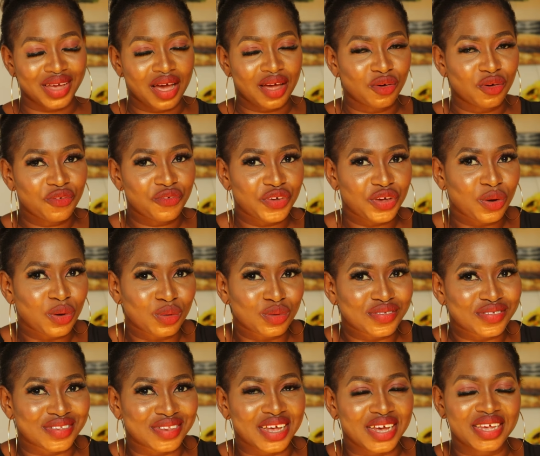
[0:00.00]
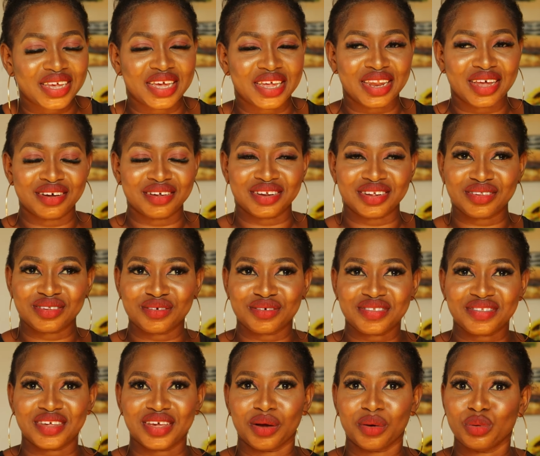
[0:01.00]
I know if you consider here now, they
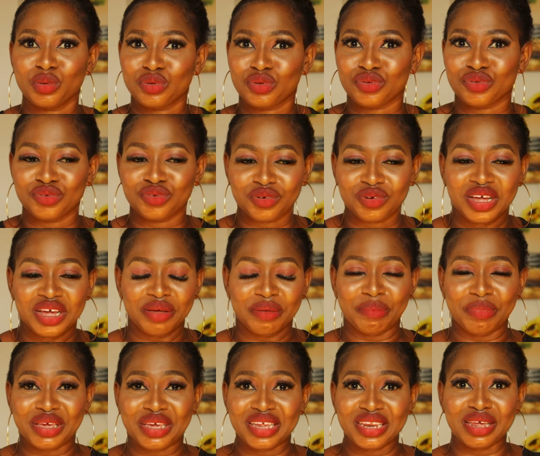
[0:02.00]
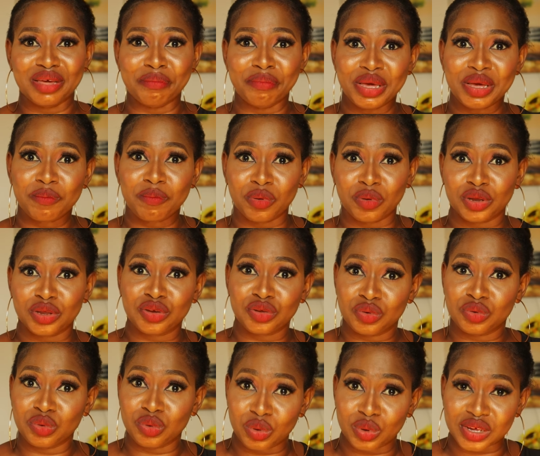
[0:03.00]
just say I want to begin, they make
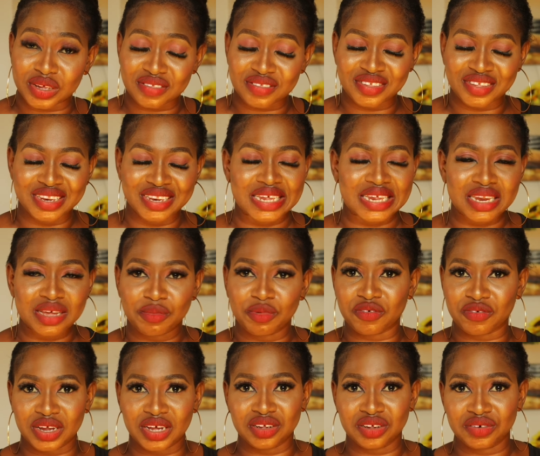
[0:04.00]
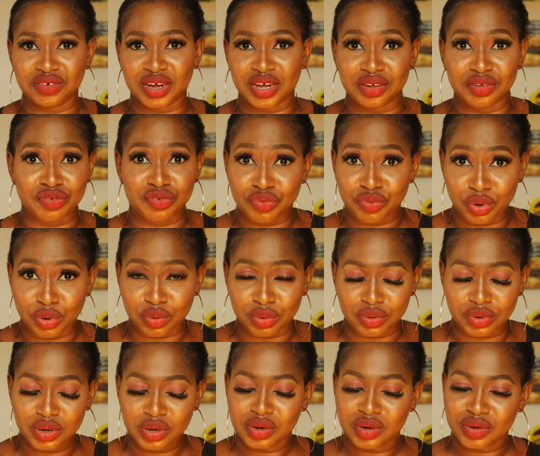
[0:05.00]
political noise in the name of Nigeria. It's wrong.
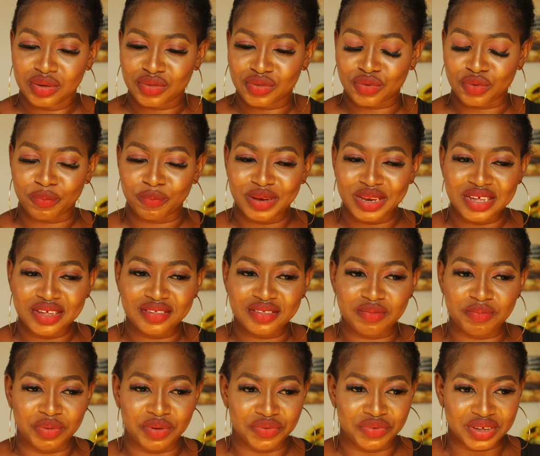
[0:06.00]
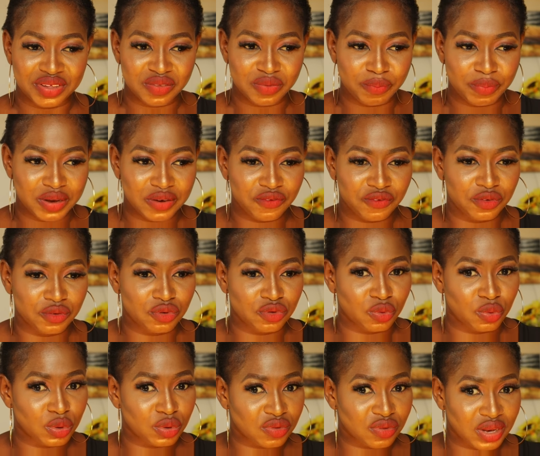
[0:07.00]
So please be respectful
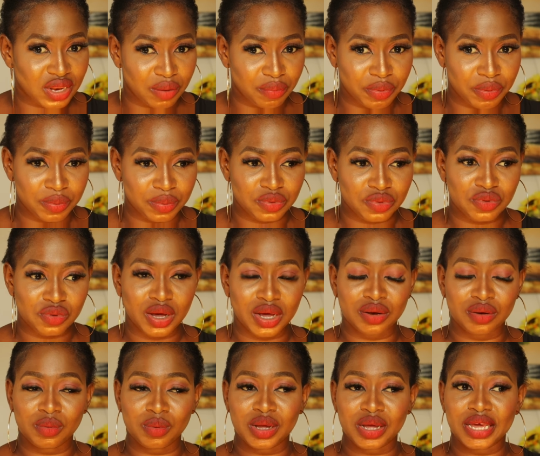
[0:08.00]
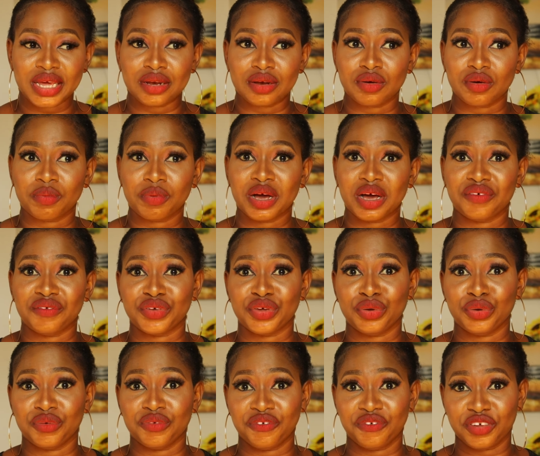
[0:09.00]
towards other people, so I don't end up having
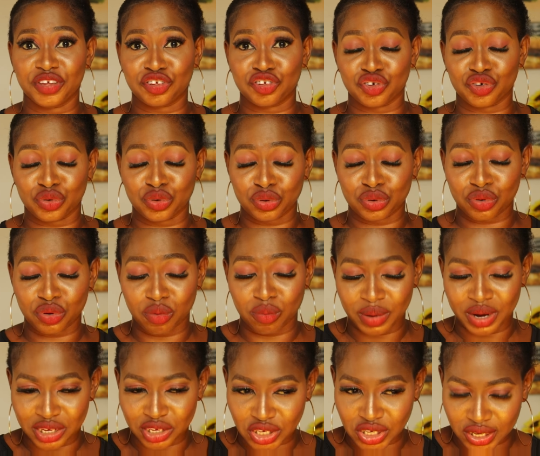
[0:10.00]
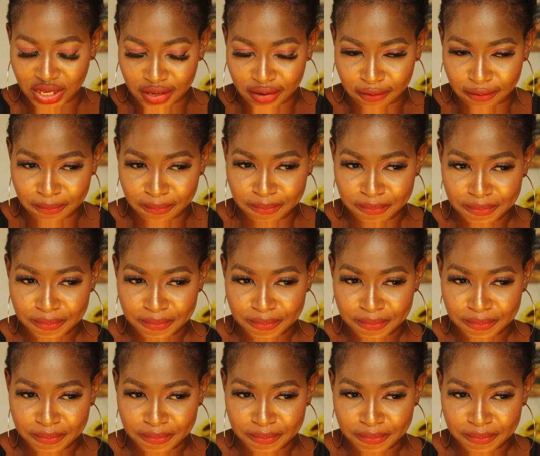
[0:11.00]
you featured on my channel.